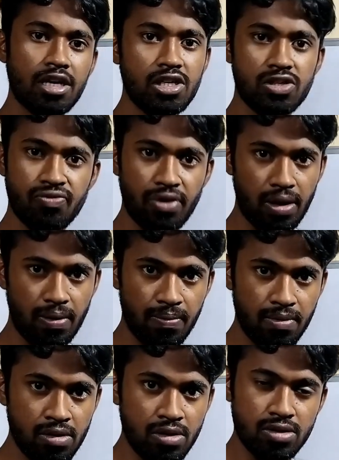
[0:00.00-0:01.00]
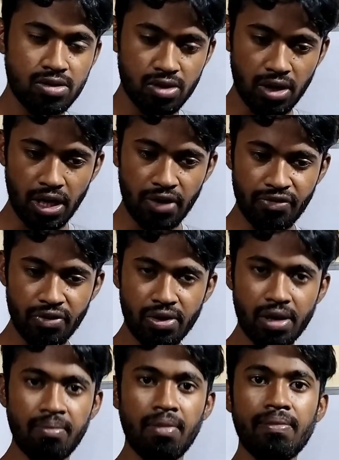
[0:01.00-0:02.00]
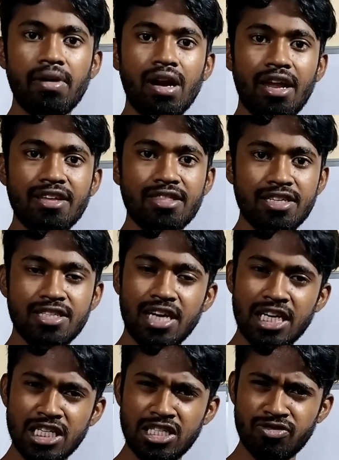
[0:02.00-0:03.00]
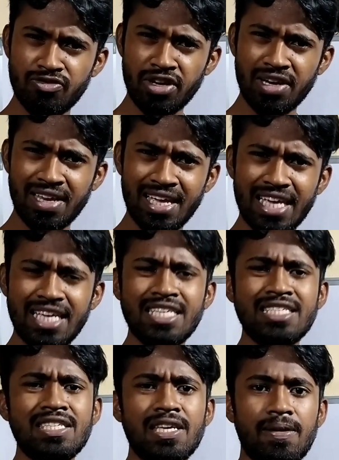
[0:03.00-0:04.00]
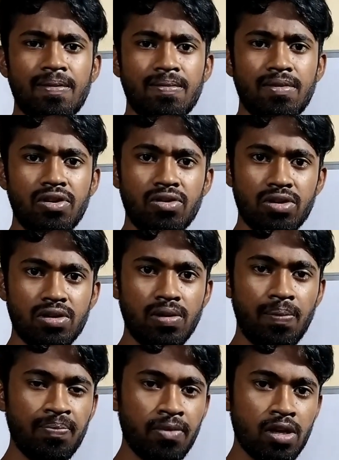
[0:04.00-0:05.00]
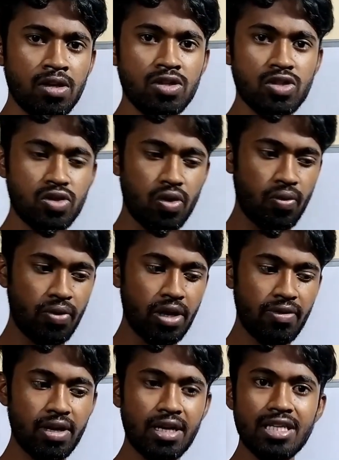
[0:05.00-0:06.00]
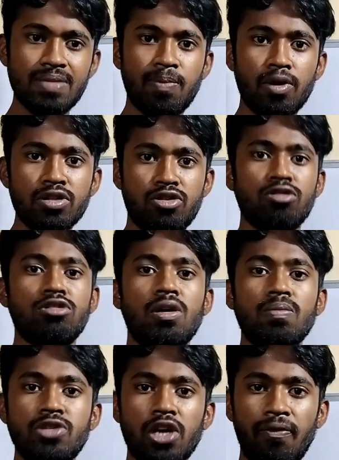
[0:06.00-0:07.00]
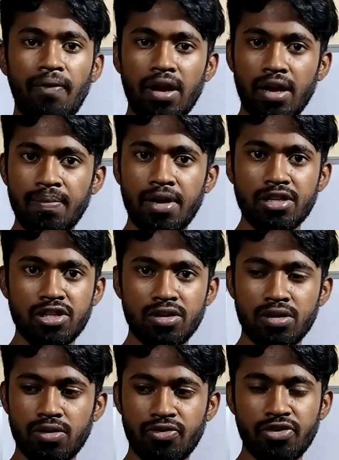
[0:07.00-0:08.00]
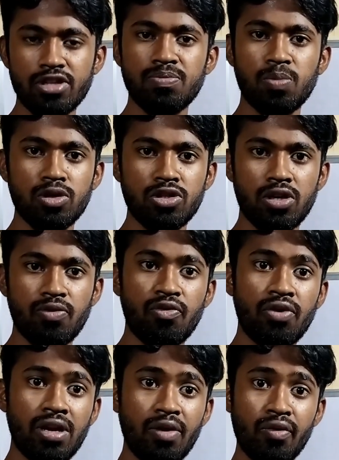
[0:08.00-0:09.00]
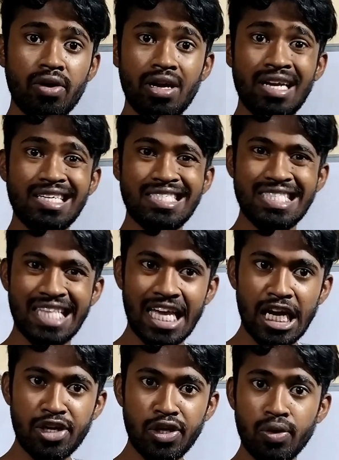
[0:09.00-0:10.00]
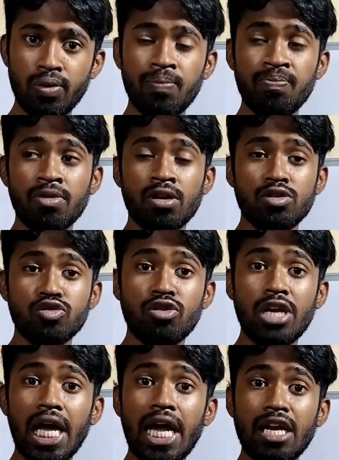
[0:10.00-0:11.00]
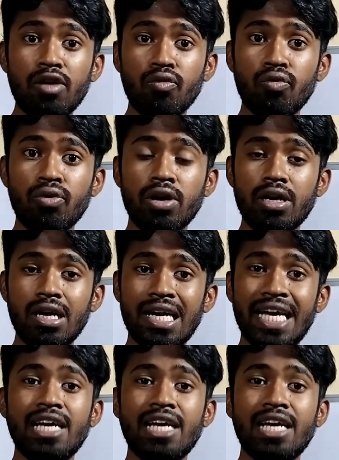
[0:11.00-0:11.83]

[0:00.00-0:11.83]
That is will. So if you remember like this, it is very easy, you know. So whenever it is positive, subject will come at the first position. Whenever it is negative, so negative word